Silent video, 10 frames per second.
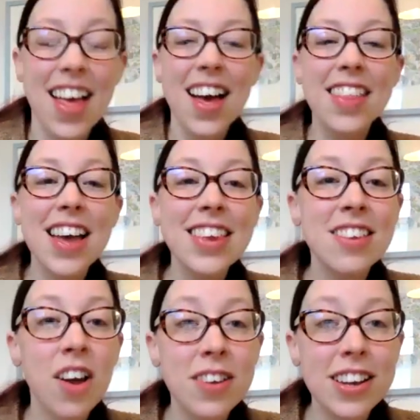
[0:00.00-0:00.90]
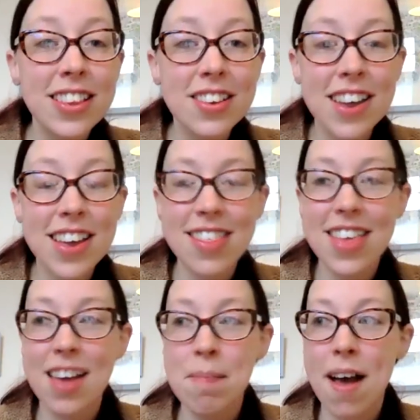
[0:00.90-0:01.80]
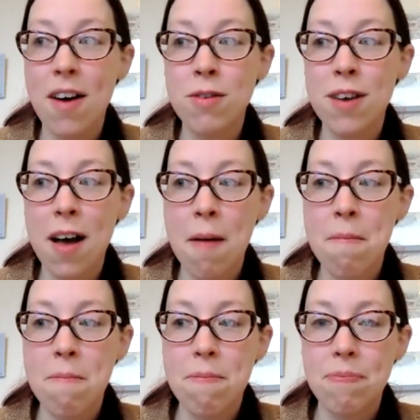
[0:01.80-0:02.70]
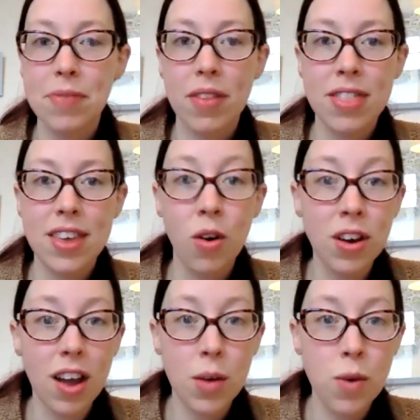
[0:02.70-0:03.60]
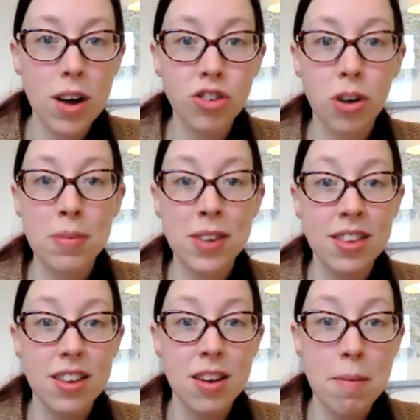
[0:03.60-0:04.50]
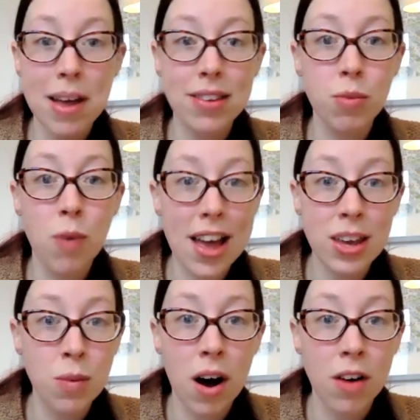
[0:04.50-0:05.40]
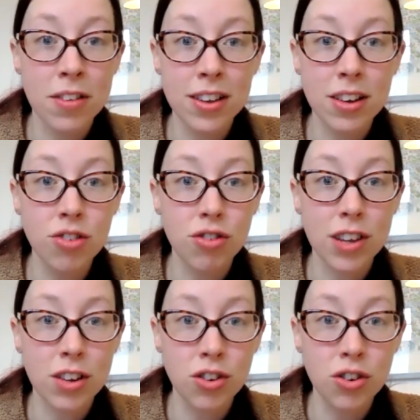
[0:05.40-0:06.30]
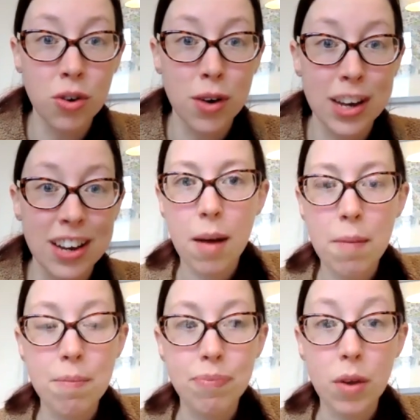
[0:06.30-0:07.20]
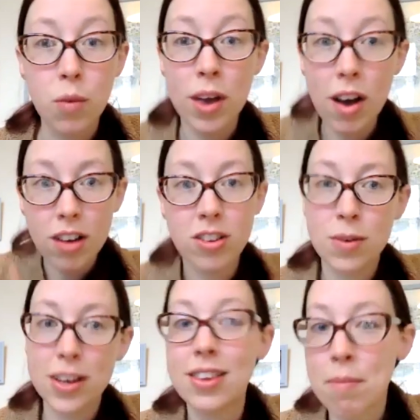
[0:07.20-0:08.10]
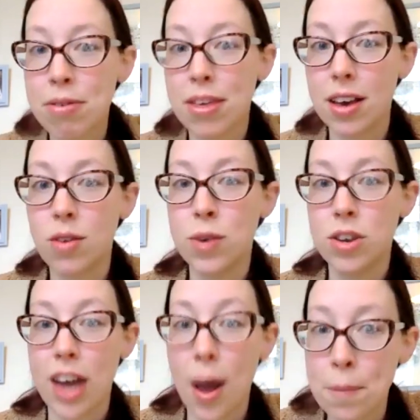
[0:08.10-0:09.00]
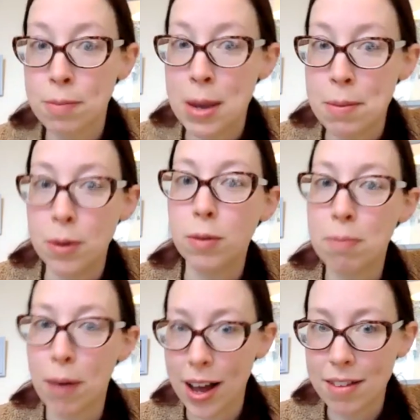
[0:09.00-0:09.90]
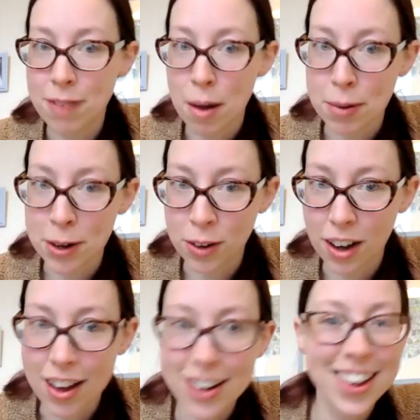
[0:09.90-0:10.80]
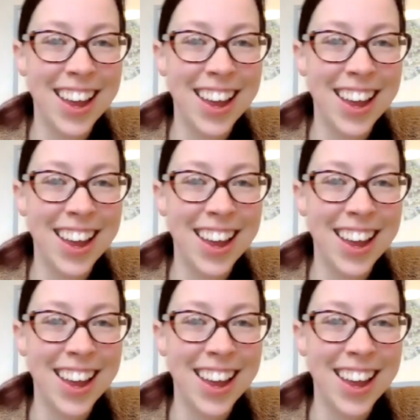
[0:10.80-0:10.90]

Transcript: And that is totally the great thing about the online workshops, is that no matter where you are in the country, you can join. We are doing something which helps people buy fabric online,